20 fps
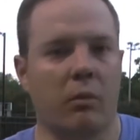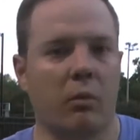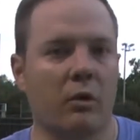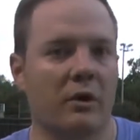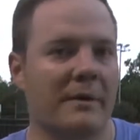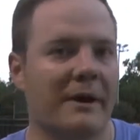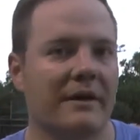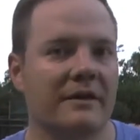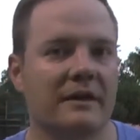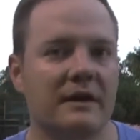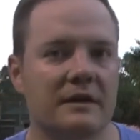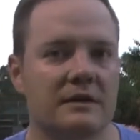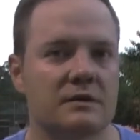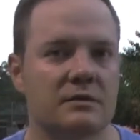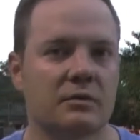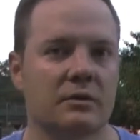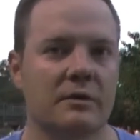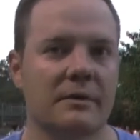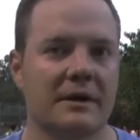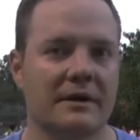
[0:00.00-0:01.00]
what about this?
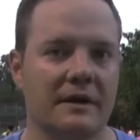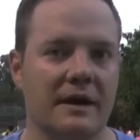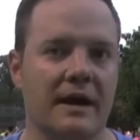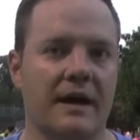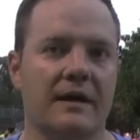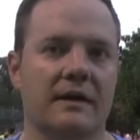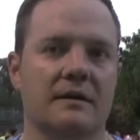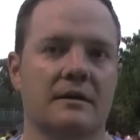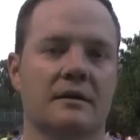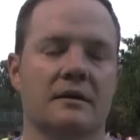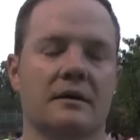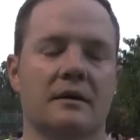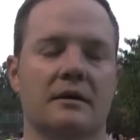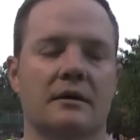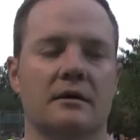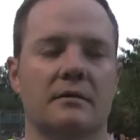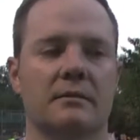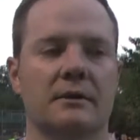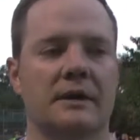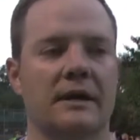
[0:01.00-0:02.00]
What about that?
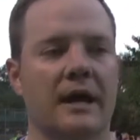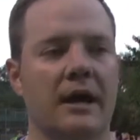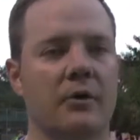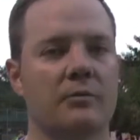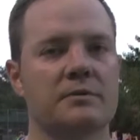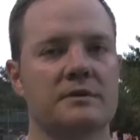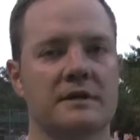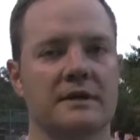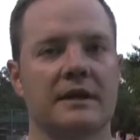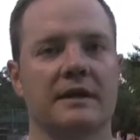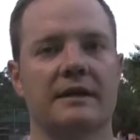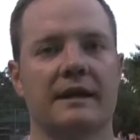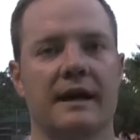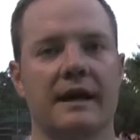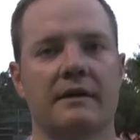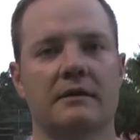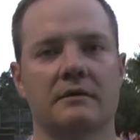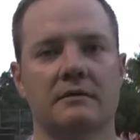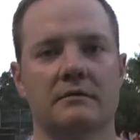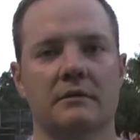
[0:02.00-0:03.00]
And it helps to get
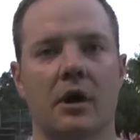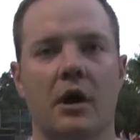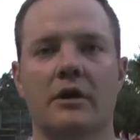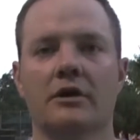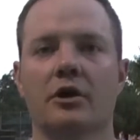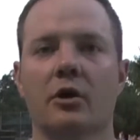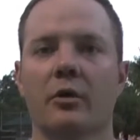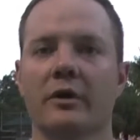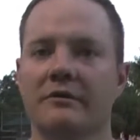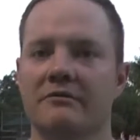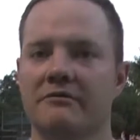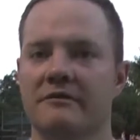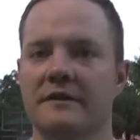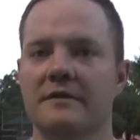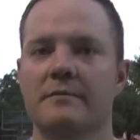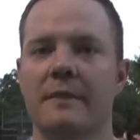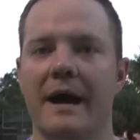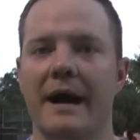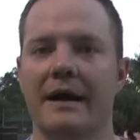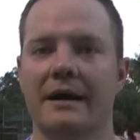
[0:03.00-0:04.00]
that ongoing
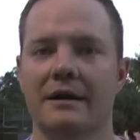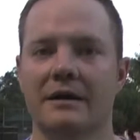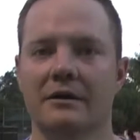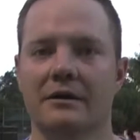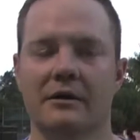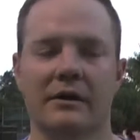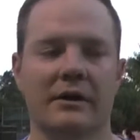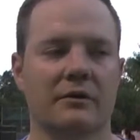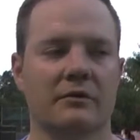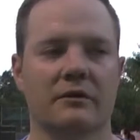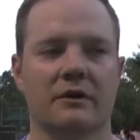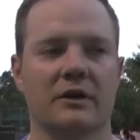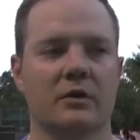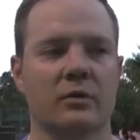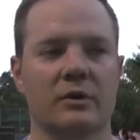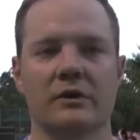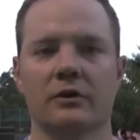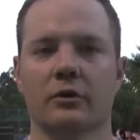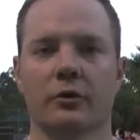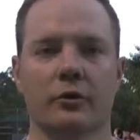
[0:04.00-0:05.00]
feedback. You know, I don't think
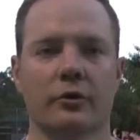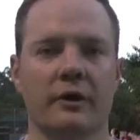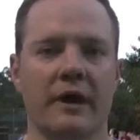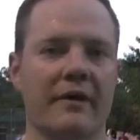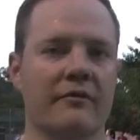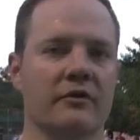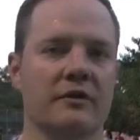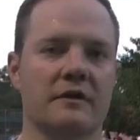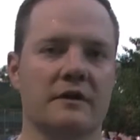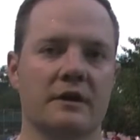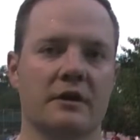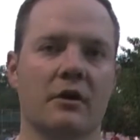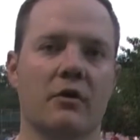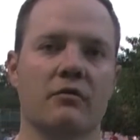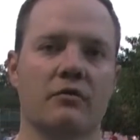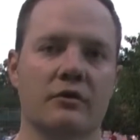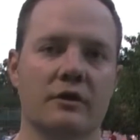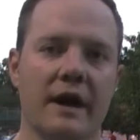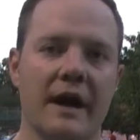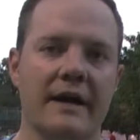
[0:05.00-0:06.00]
we learn everything
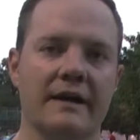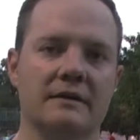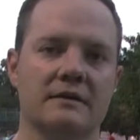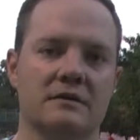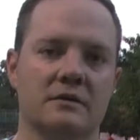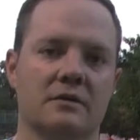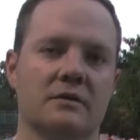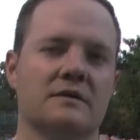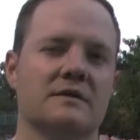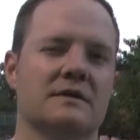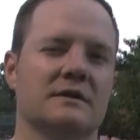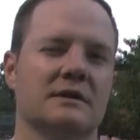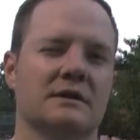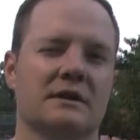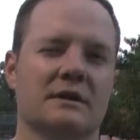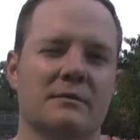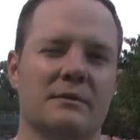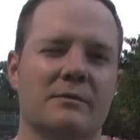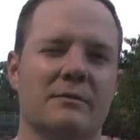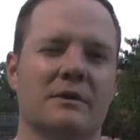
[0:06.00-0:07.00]
overnight, so it's a
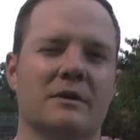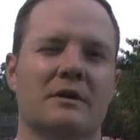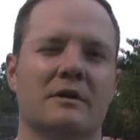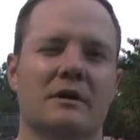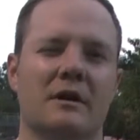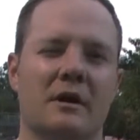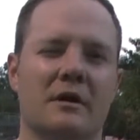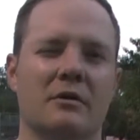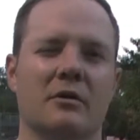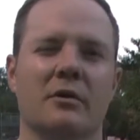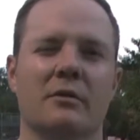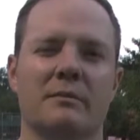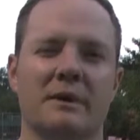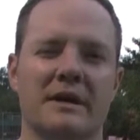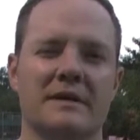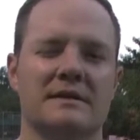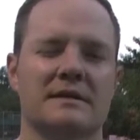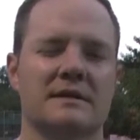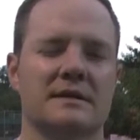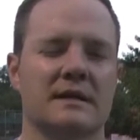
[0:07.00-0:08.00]
commitment on an ongoing
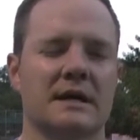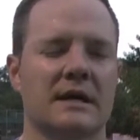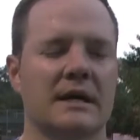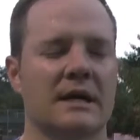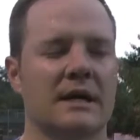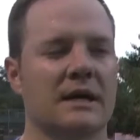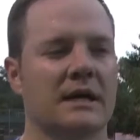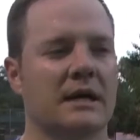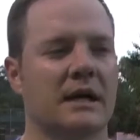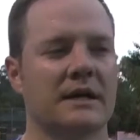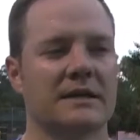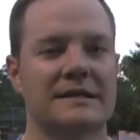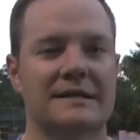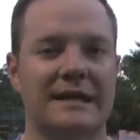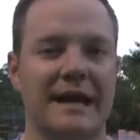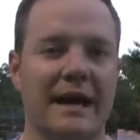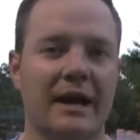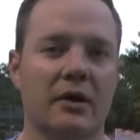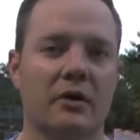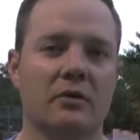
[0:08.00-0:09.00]
basis. A
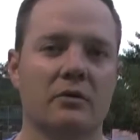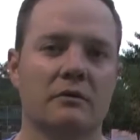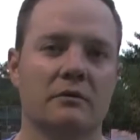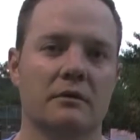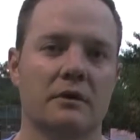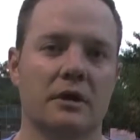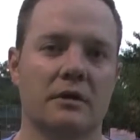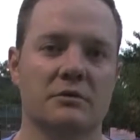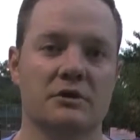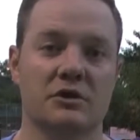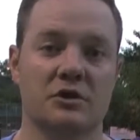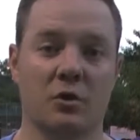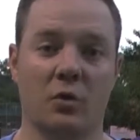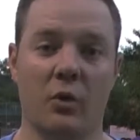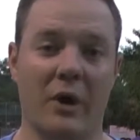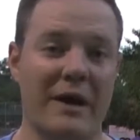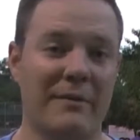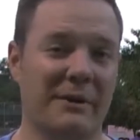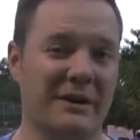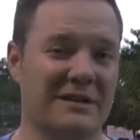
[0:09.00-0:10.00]
scale, just to
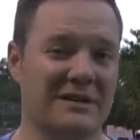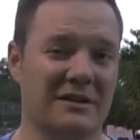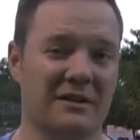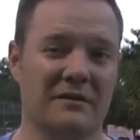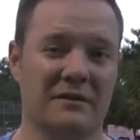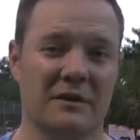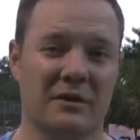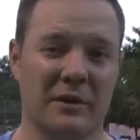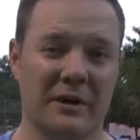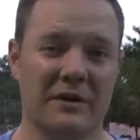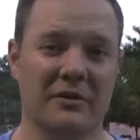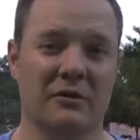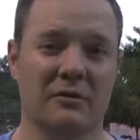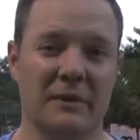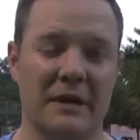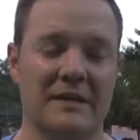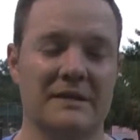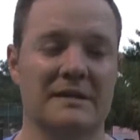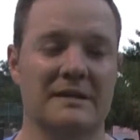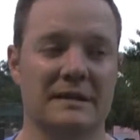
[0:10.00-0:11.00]
weigh myself on a regular
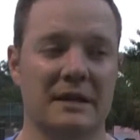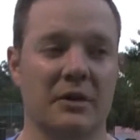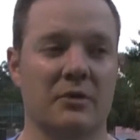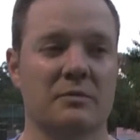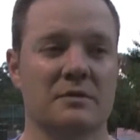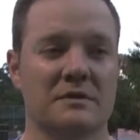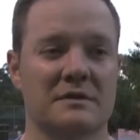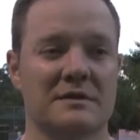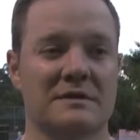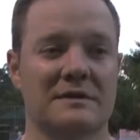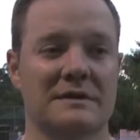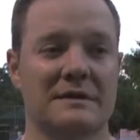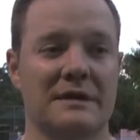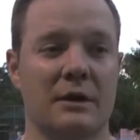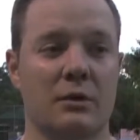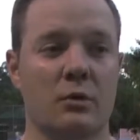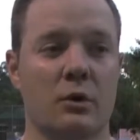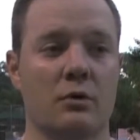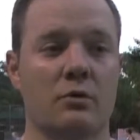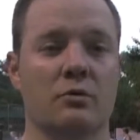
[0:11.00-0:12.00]
basis, helps just to
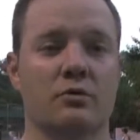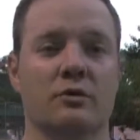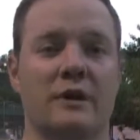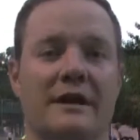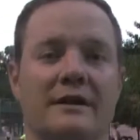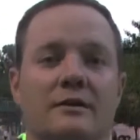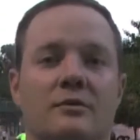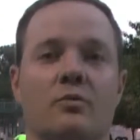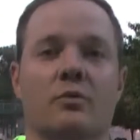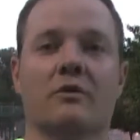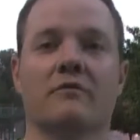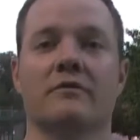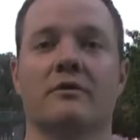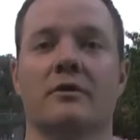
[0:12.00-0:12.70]
say, whoa, that didn't work